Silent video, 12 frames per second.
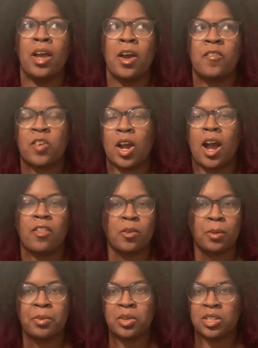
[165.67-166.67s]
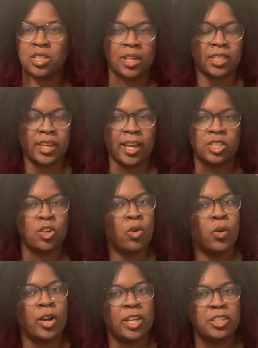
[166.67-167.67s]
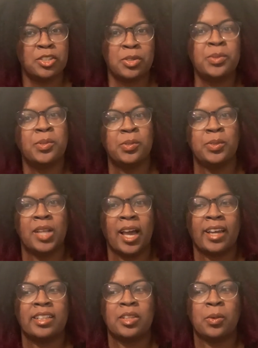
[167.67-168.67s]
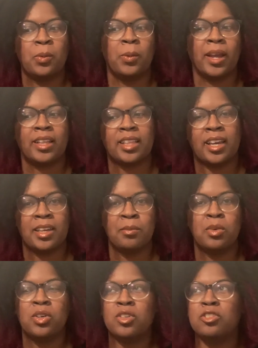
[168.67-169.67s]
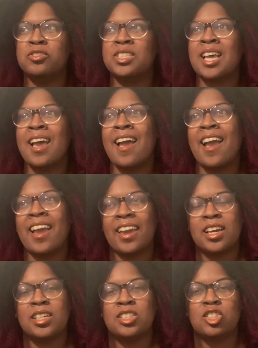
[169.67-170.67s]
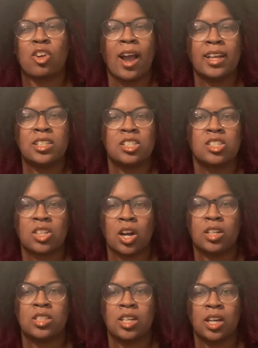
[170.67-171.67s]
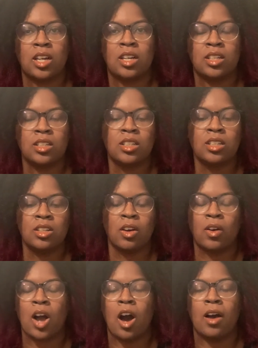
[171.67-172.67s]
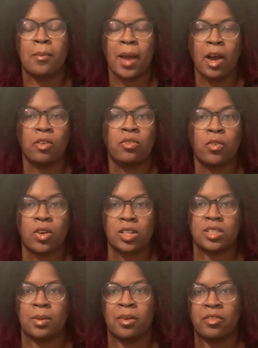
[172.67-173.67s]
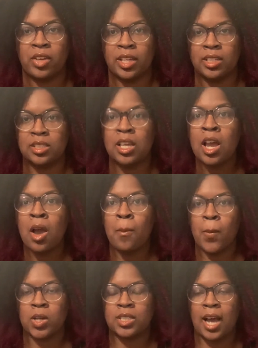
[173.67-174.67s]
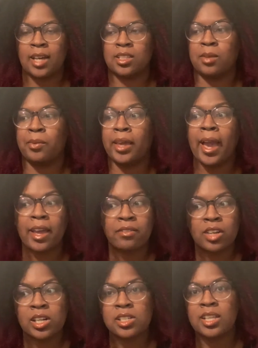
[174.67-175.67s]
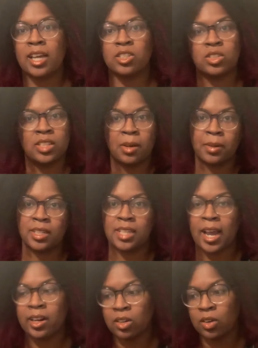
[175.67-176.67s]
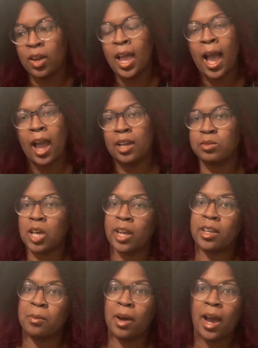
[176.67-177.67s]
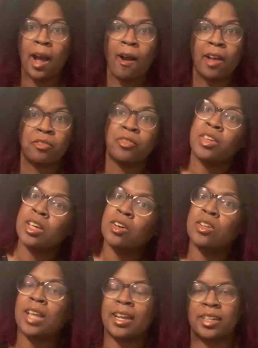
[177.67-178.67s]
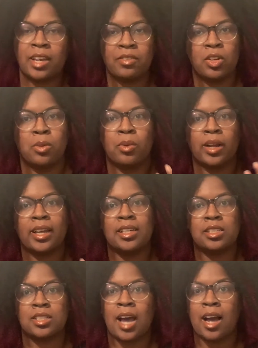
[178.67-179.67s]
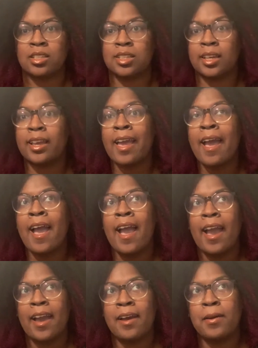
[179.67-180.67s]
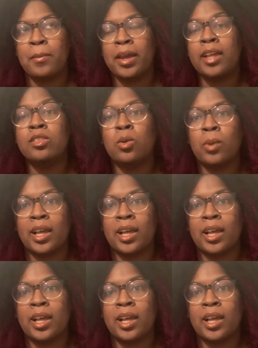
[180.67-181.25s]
for other people to start to catch on to like the way that he moves and try to start to, you know, call him out for some of his more toxic behaviors. As you can tell by the title, I'm talking about how I feel like David Dobrik is toxic, and the way